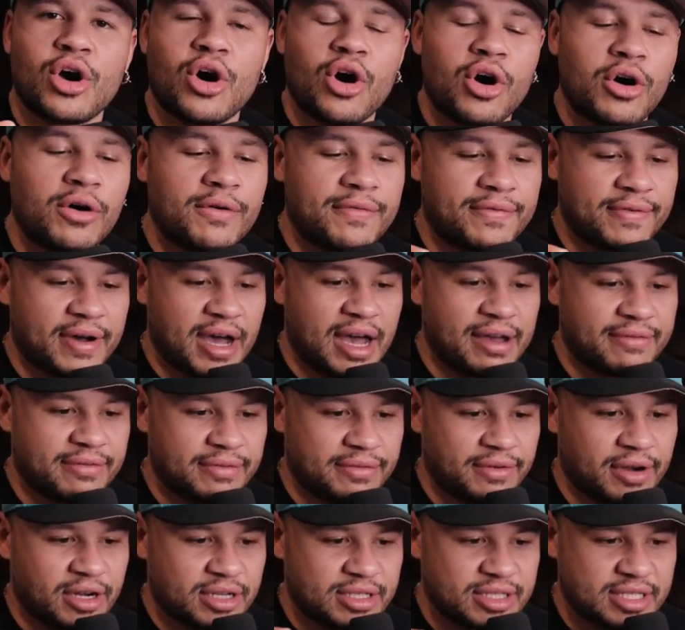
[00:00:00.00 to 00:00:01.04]
all five
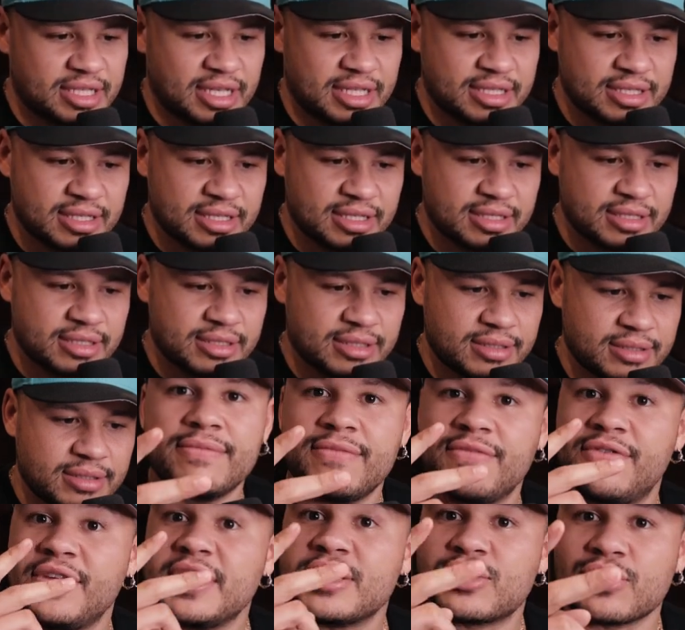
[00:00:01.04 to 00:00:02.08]
of our senses.
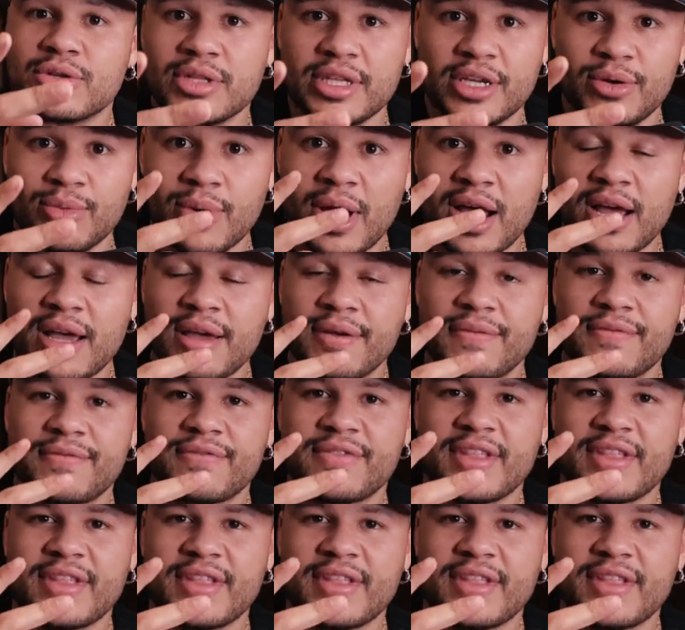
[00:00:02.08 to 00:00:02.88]
Visually, right?